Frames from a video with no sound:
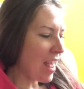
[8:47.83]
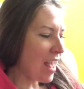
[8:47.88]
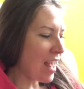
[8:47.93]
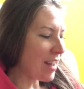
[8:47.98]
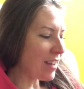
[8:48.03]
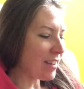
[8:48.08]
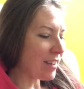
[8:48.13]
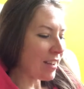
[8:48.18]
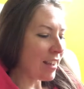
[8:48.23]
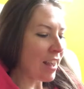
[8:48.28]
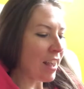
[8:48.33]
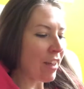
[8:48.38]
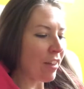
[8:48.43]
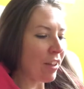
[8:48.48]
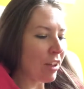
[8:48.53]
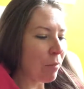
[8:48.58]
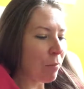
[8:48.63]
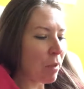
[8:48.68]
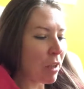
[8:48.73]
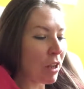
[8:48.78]
is
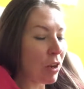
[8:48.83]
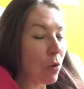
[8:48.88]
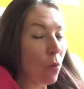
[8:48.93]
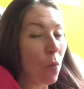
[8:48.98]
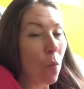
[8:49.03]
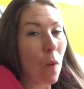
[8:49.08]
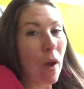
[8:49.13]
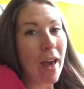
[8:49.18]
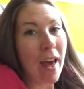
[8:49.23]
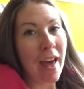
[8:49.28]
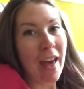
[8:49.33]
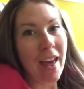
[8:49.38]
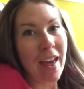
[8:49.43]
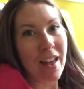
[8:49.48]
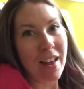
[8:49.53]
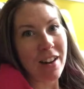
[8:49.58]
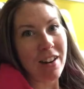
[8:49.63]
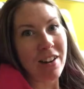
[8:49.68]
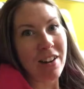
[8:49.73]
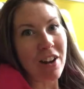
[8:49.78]
killing me in a
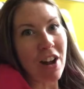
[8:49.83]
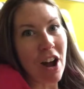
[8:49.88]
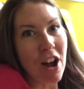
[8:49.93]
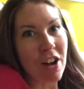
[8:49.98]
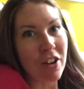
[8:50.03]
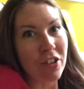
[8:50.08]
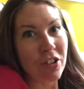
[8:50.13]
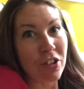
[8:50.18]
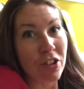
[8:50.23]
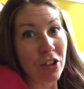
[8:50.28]
way not